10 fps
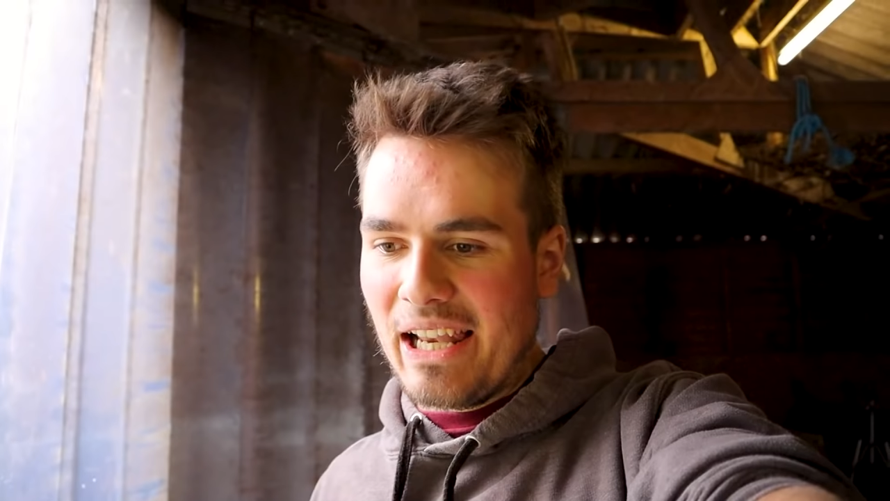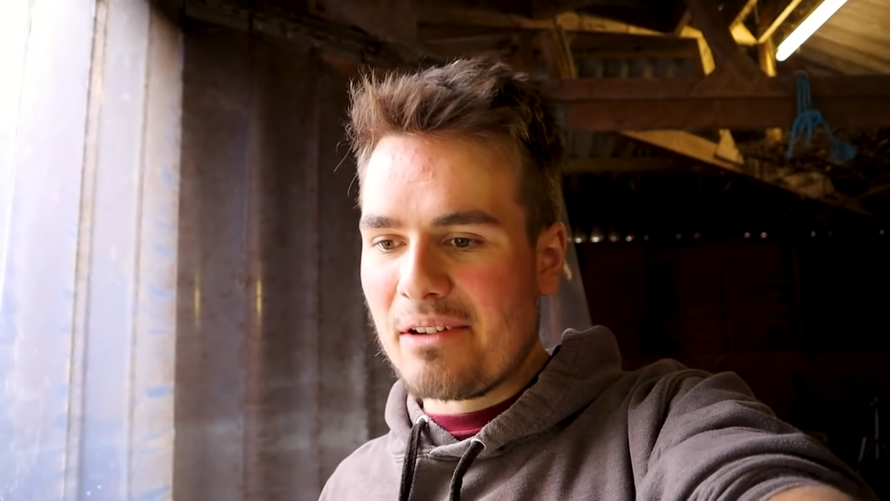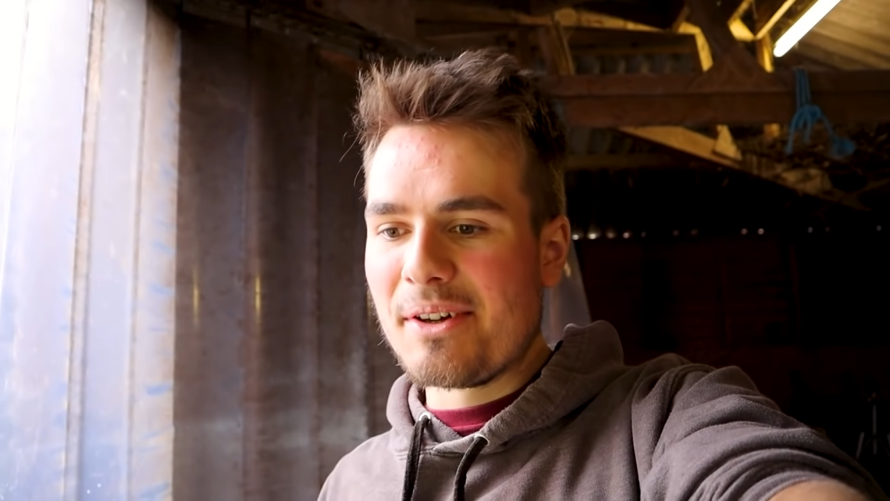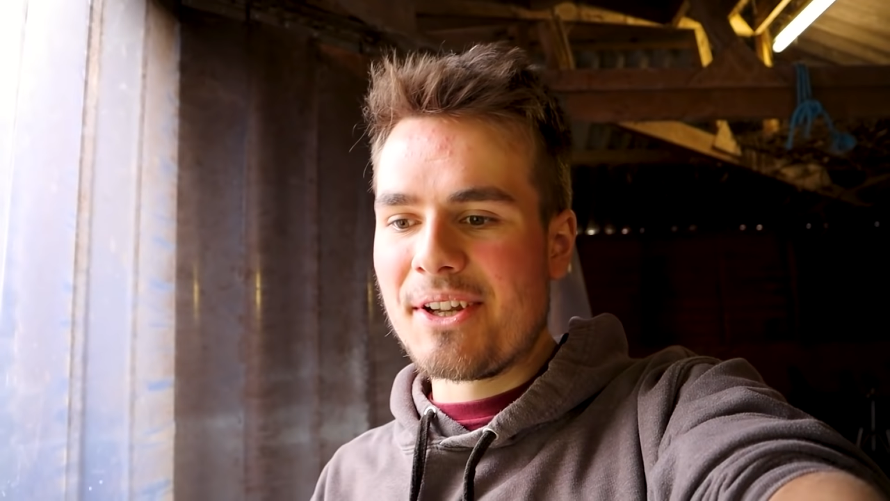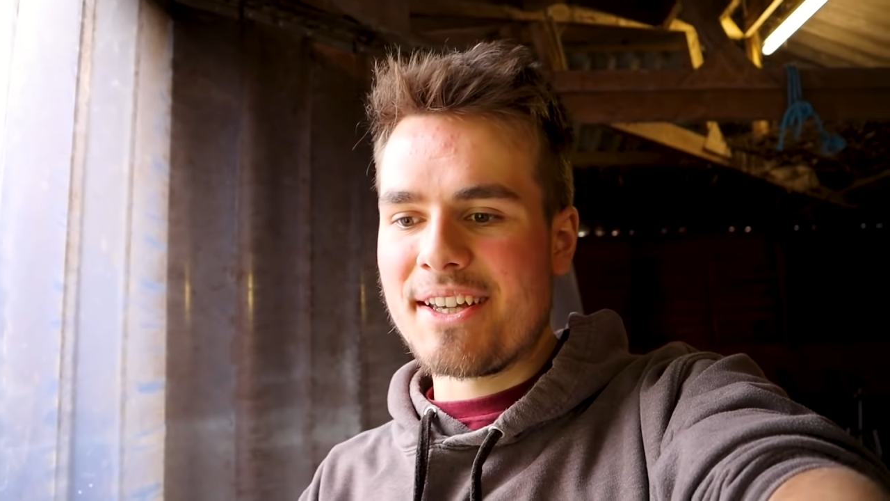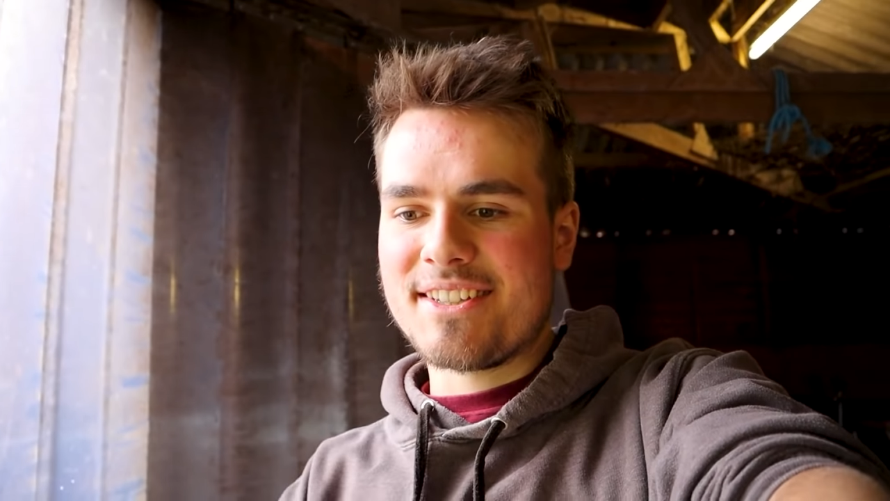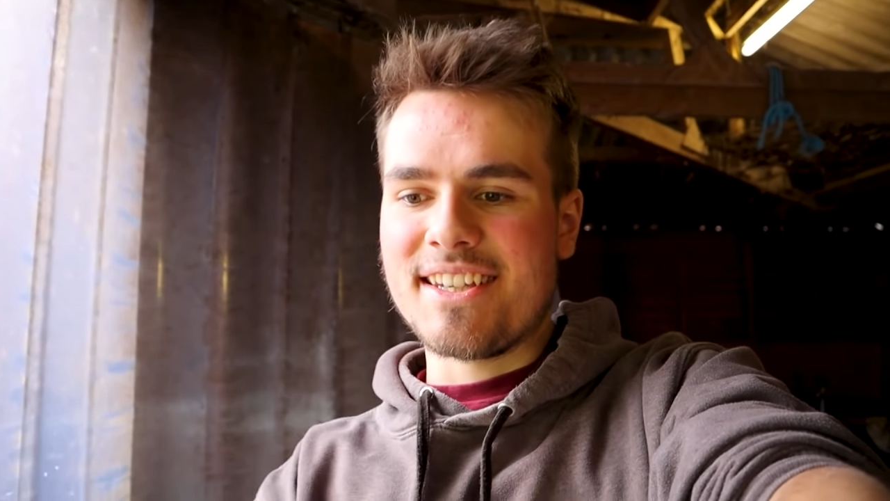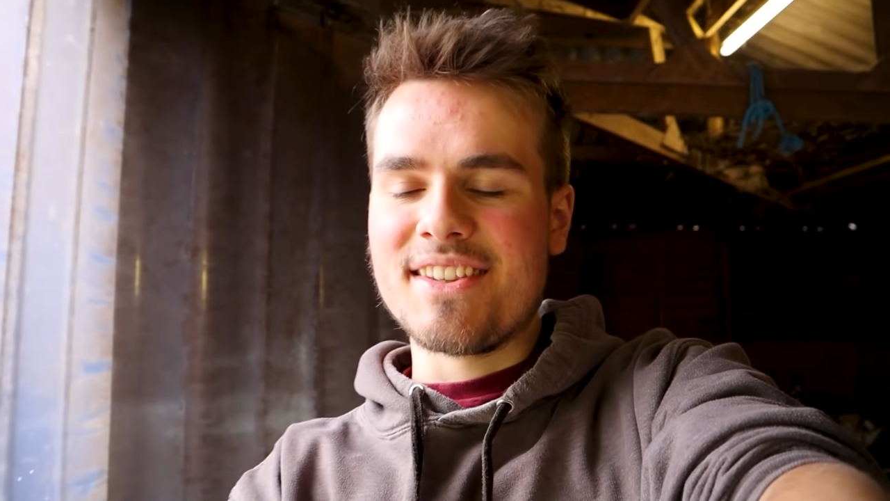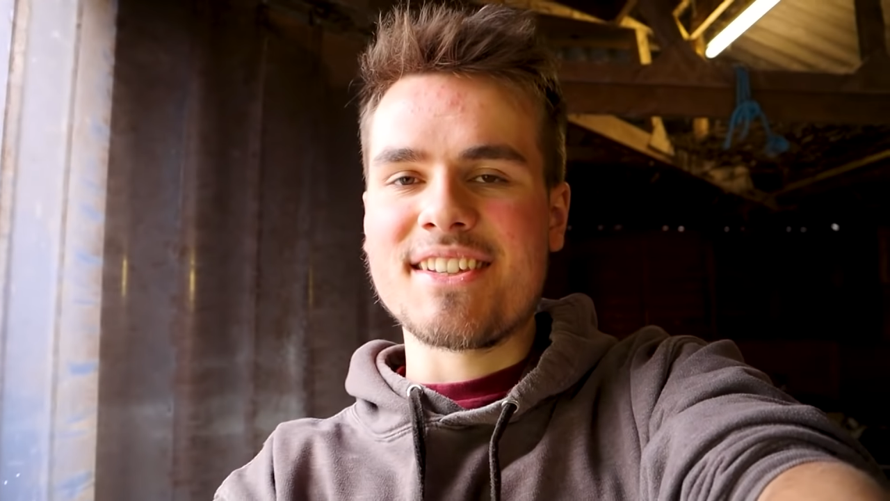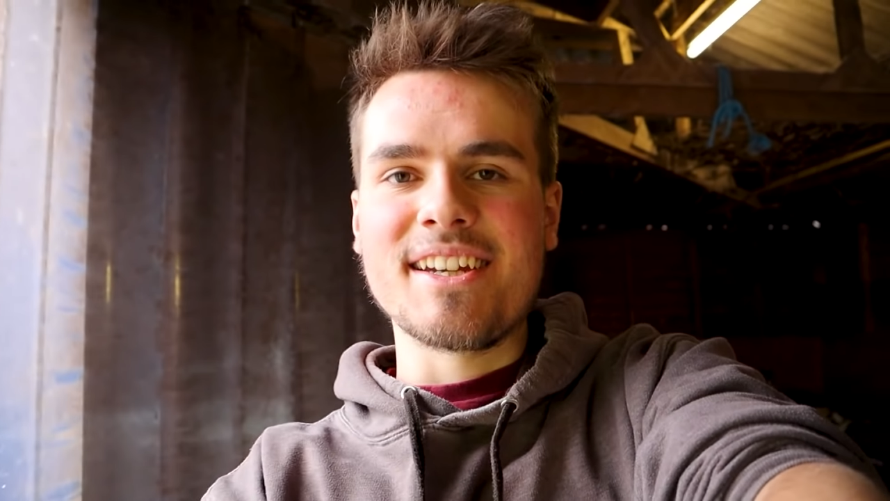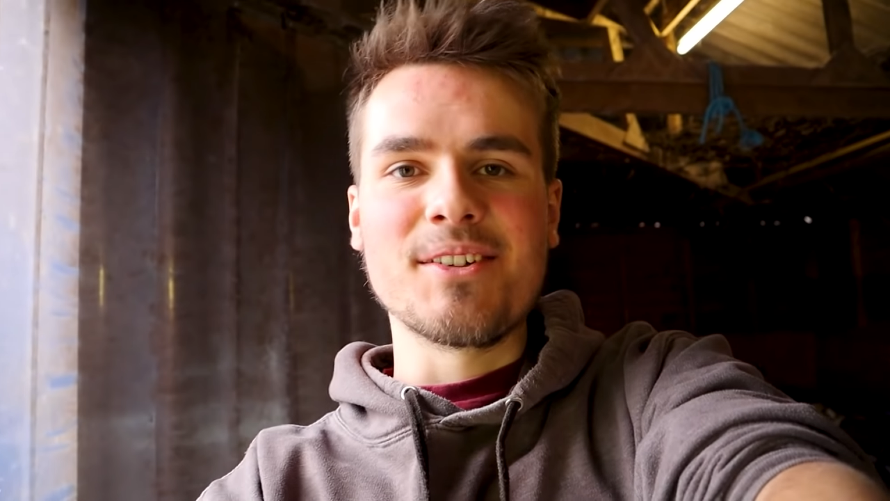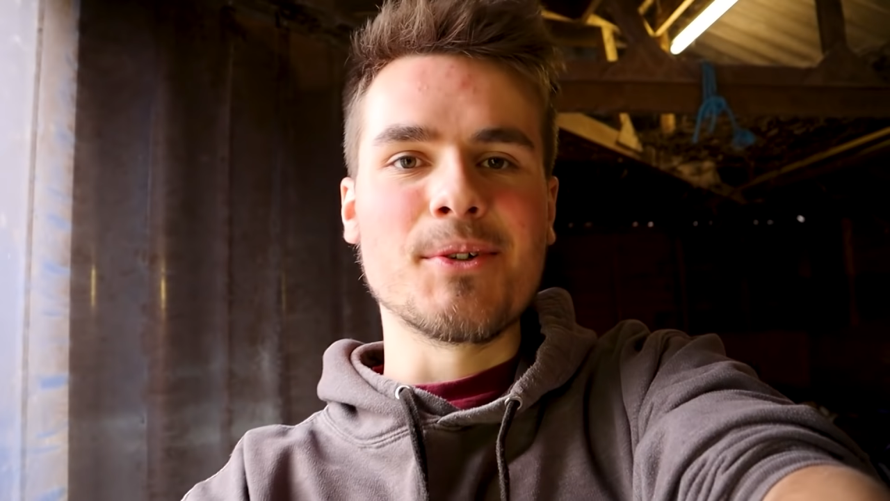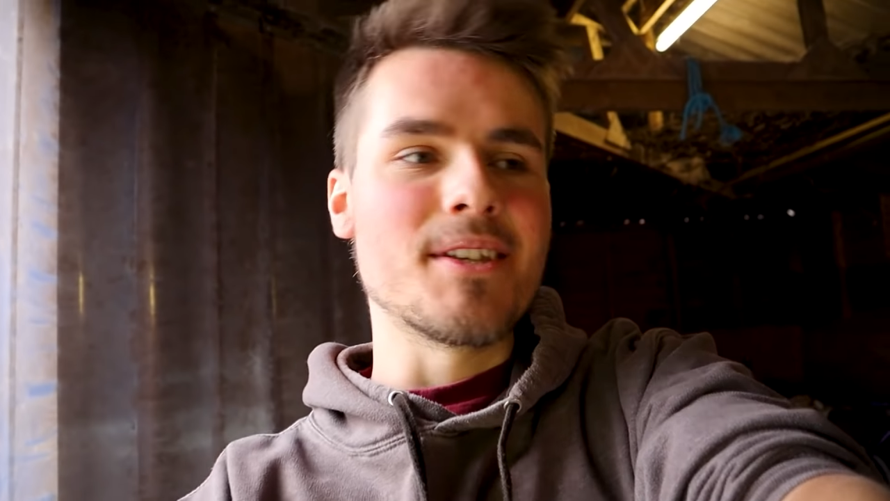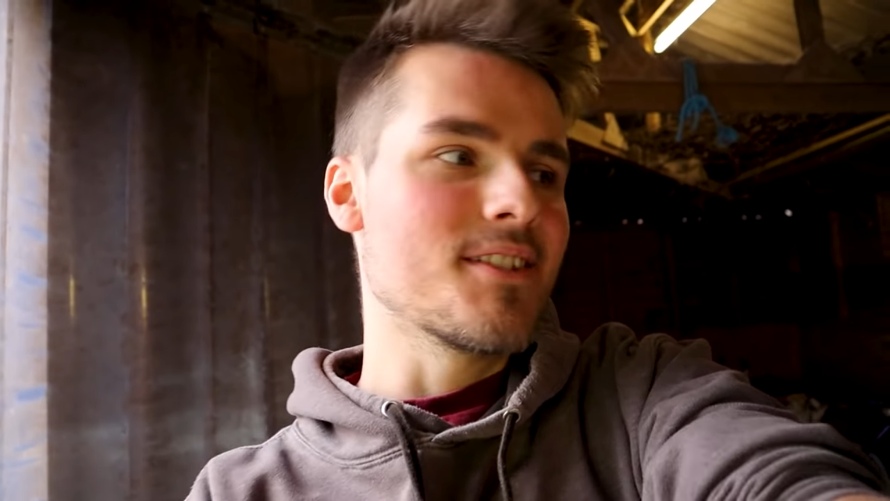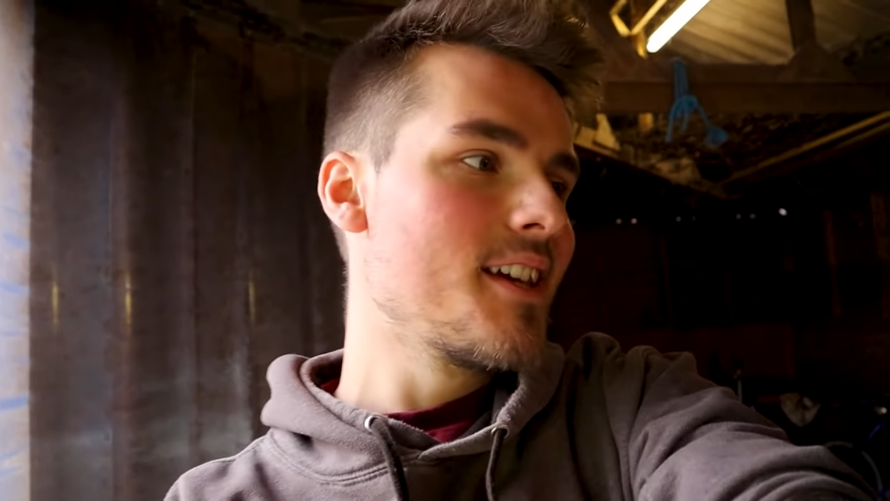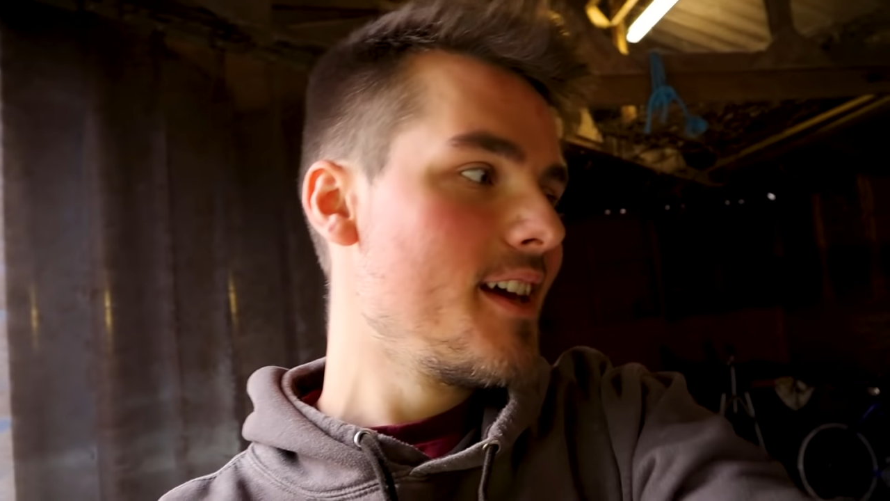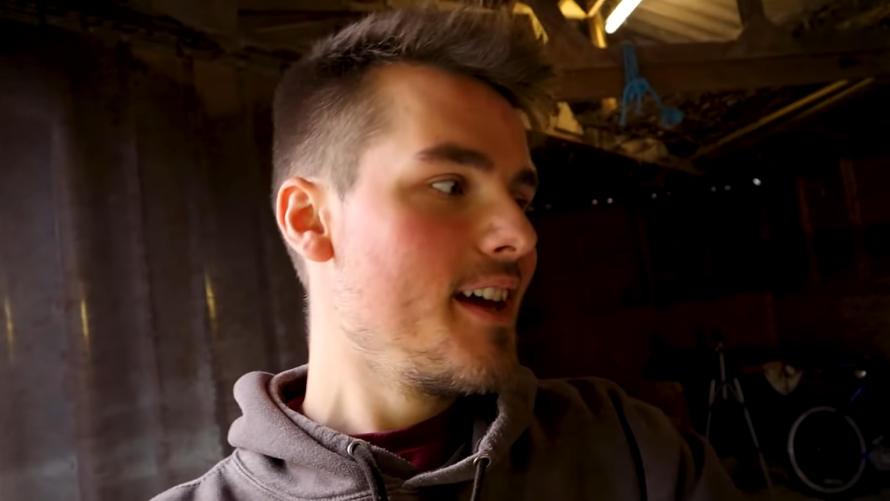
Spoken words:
I love a nice intake noise.